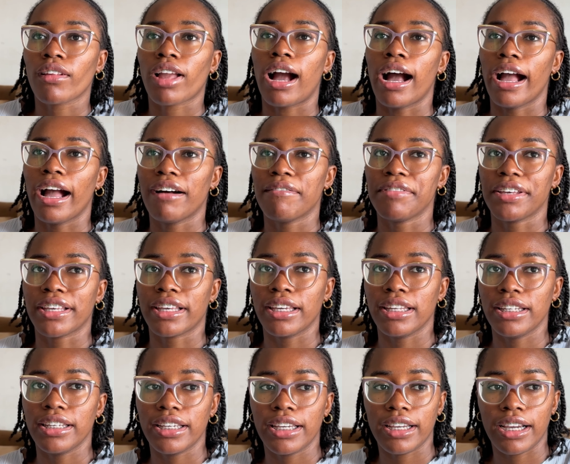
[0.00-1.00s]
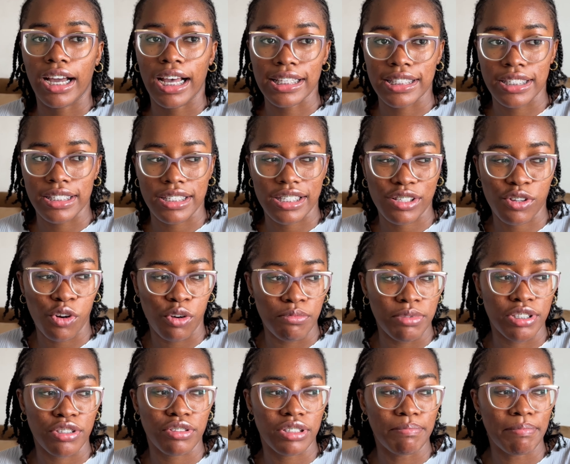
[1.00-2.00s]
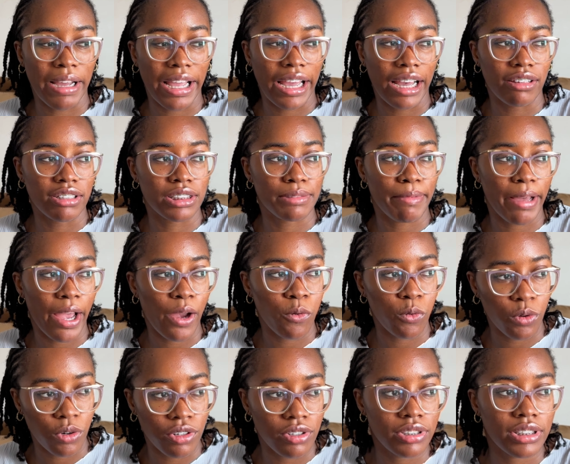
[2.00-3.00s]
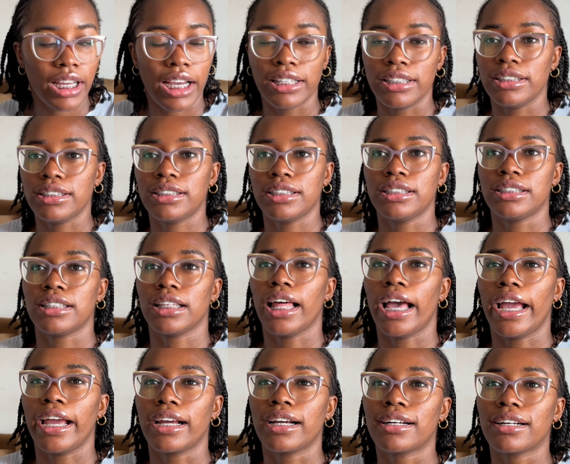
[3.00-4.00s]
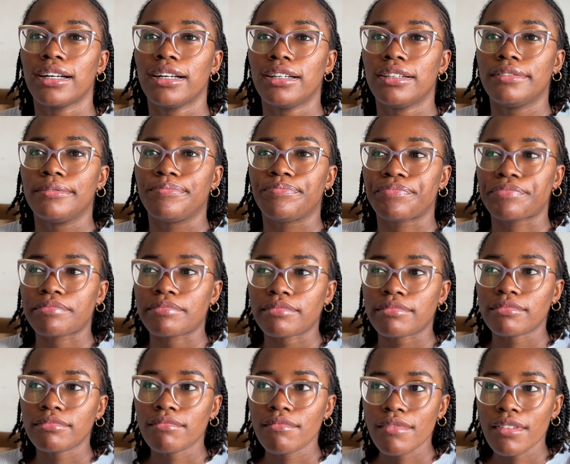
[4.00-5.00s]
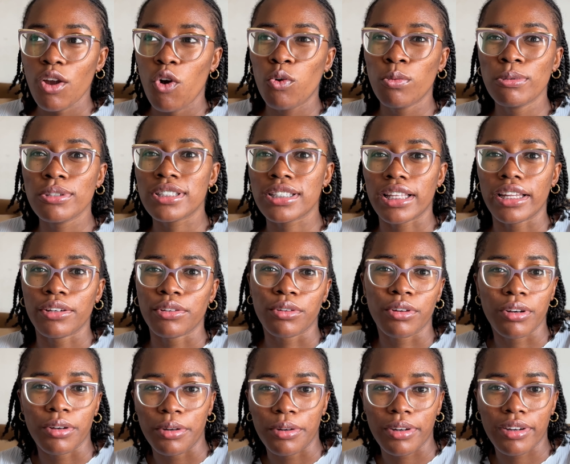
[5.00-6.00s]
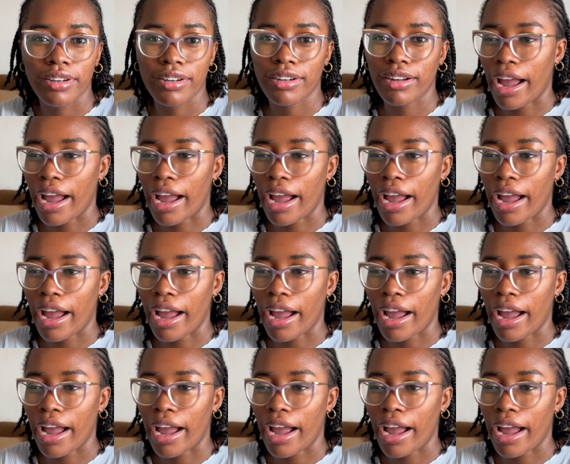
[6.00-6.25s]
I have a Gele artist coming to my house by 1, and this is like almost 10 o'clock.